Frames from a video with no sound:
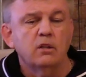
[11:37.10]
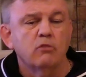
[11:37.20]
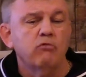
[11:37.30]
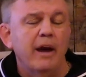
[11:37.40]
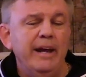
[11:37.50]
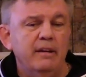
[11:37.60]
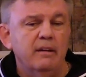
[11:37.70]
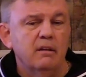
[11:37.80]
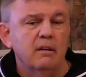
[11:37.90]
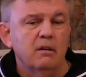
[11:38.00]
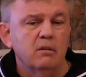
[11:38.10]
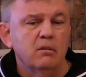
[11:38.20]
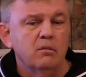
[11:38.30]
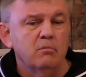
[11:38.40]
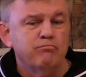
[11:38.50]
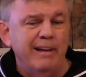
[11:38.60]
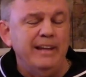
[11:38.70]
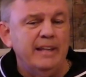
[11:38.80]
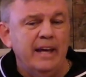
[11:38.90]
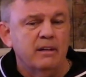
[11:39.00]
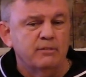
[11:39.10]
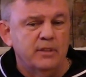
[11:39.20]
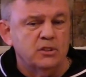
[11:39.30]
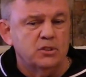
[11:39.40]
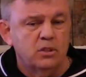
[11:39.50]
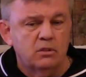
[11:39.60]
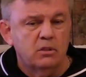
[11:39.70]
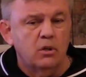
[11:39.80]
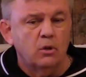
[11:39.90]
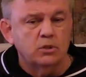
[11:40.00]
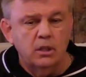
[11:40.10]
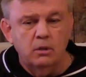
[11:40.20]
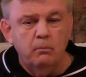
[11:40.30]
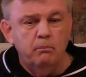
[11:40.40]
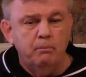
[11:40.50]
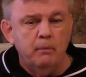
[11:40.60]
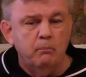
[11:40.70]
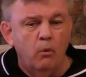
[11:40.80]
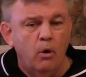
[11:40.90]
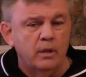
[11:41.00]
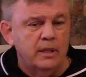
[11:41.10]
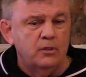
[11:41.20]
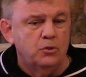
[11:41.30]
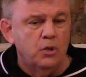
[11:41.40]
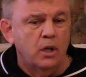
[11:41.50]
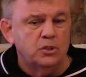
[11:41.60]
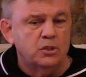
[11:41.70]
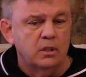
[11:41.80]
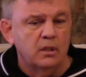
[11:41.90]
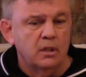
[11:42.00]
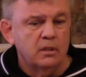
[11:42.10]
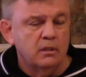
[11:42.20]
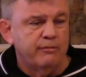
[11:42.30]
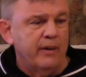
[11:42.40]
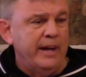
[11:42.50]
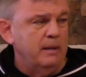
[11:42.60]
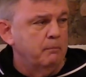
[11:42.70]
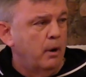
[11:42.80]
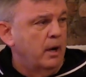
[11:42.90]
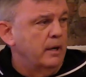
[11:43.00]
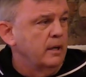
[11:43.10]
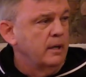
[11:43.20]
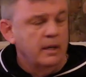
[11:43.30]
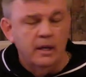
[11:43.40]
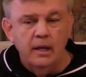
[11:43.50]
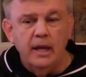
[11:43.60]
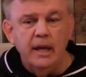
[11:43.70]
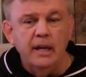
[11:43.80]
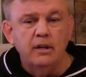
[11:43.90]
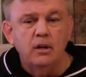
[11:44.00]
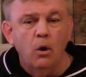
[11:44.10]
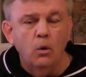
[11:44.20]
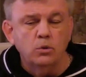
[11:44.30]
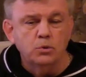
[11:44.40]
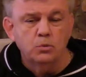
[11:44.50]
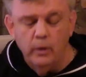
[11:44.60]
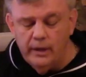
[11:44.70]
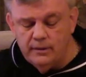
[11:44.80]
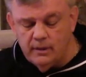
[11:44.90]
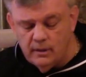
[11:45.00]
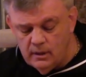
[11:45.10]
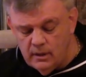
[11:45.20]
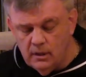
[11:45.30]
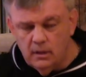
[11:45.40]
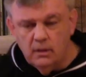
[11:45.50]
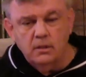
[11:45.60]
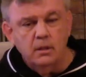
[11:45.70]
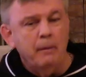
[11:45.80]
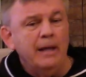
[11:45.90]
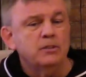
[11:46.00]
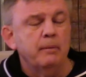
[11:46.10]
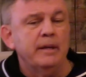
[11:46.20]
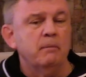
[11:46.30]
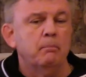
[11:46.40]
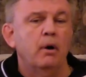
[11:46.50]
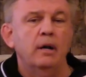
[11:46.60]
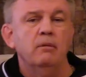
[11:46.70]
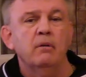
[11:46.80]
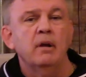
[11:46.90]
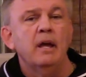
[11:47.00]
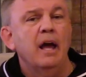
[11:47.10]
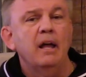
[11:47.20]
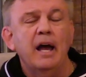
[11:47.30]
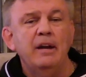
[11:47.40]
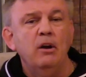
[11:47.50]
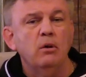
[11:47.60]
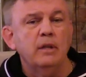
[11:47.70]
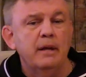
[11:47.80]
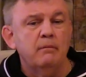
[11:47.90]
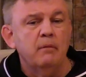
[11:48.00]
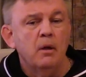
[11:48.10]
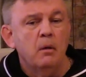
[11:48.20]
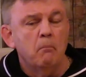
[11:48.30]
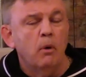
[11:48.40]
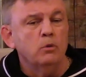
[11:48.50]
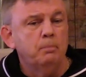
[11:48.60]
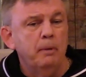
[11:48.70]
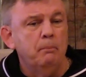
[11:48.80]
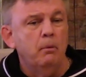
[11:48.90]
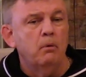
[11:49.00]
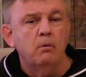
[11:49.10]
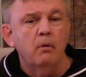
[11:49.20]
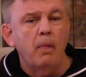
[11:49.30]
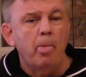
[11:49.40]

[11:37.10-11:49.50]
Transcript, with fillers: the right breakdown of this goes a little bit more than just the fighting part. It goes with the matchmaking part. I know that most people